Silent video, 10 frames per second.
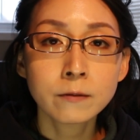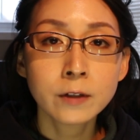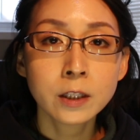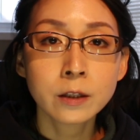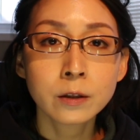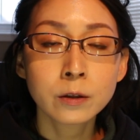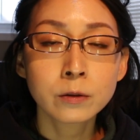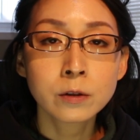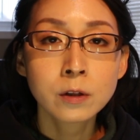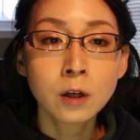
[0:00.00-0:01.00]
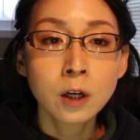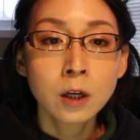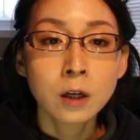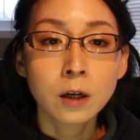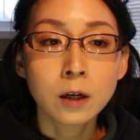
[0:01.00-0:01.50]
videos,
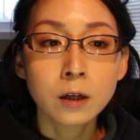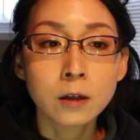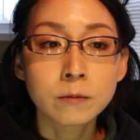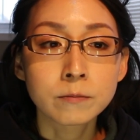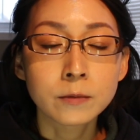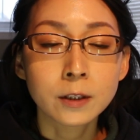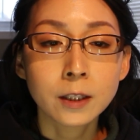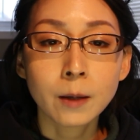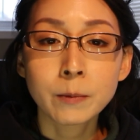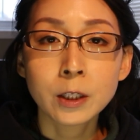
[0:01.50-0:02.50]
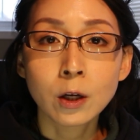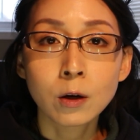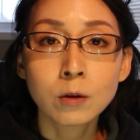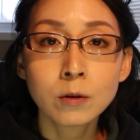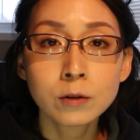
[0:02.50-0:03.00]
let me
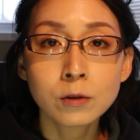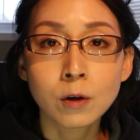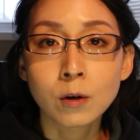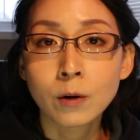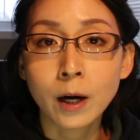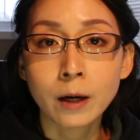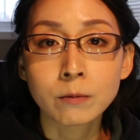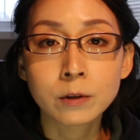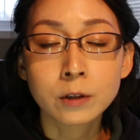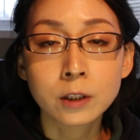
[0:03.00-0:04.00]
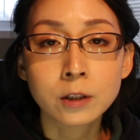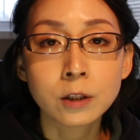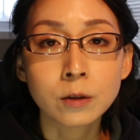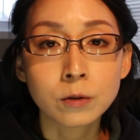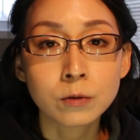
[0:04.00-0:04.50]
know so I will
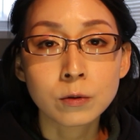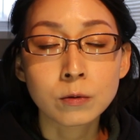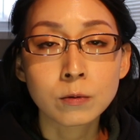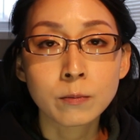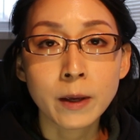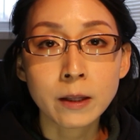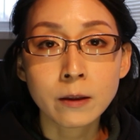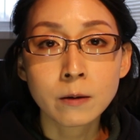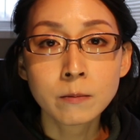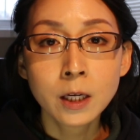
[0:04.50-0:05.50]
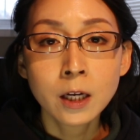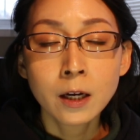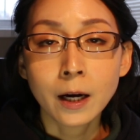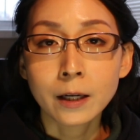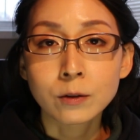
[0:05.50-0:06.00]
continue to make them.
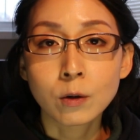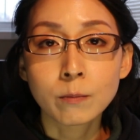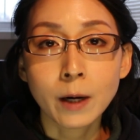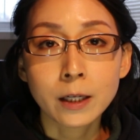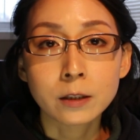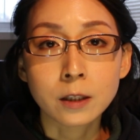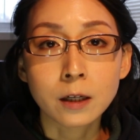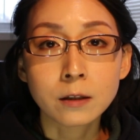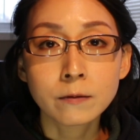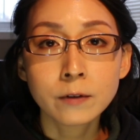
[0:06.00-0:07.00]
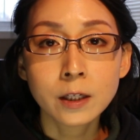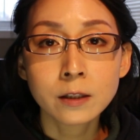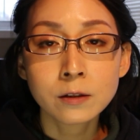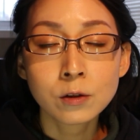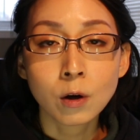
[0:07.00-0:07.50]
I don't buy a ton of
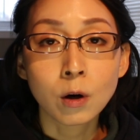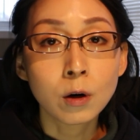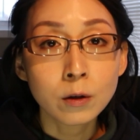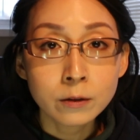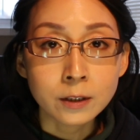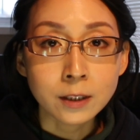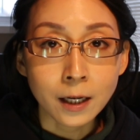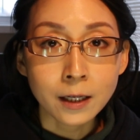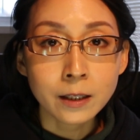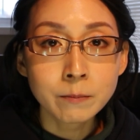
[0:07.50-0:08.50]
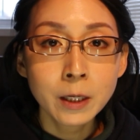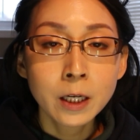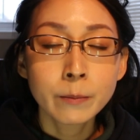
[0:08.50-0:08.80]
things all the time,